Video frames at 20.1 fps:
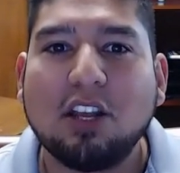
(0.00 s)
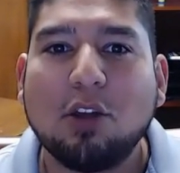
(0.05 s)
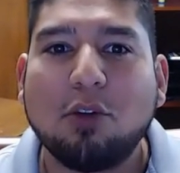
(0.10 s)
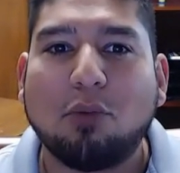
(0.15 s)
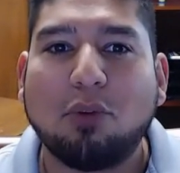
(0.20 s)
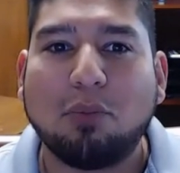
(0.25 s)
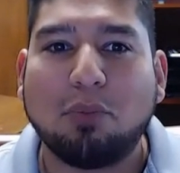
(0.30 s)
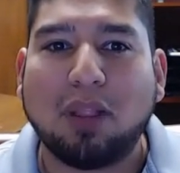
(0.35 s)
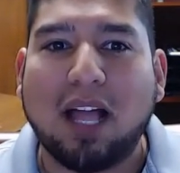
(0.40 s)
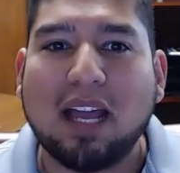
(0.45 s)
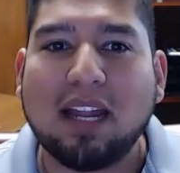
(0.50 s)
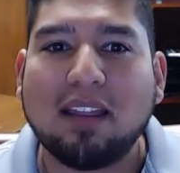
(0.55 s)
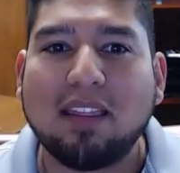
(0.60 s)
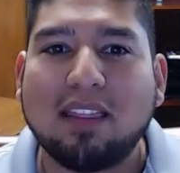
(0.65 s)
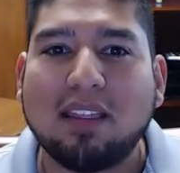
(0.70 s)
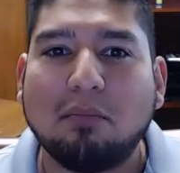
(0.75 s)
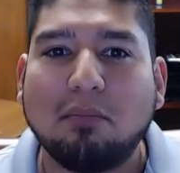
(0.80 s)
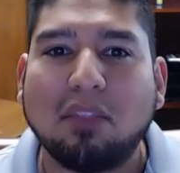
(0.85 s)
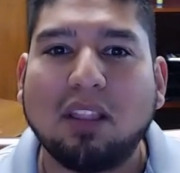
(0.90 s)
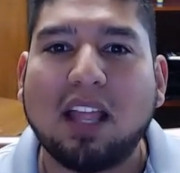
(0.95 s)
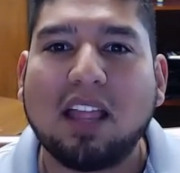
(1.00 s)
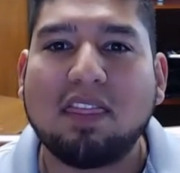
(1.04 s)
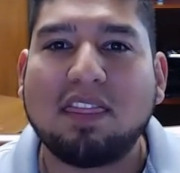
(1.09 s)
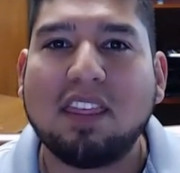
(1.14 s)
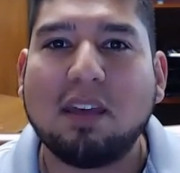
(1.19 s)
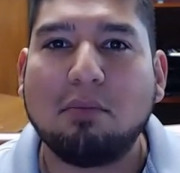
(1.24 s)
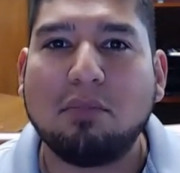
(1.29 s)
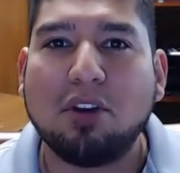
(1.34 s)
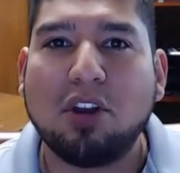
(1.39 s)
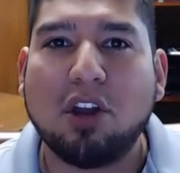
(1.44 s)
reply to them. Let
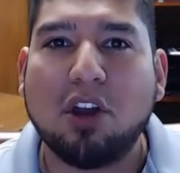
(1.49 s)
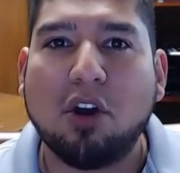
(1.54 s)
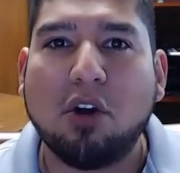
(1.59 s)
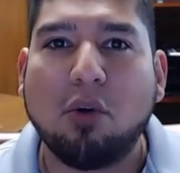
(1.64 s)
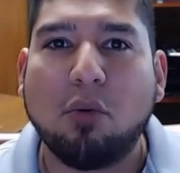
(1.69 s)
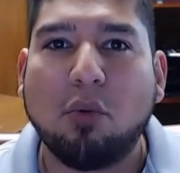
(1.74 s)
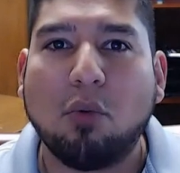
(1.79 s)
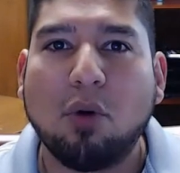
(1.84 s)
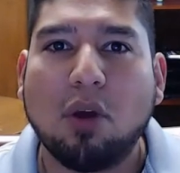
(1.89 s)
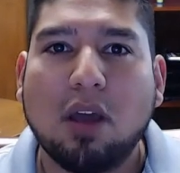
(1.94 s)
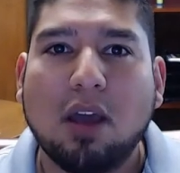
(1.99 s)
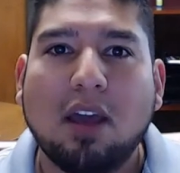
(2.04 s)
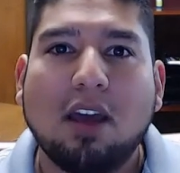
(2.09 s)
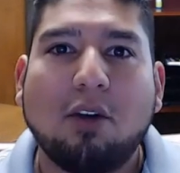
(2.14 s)
them know.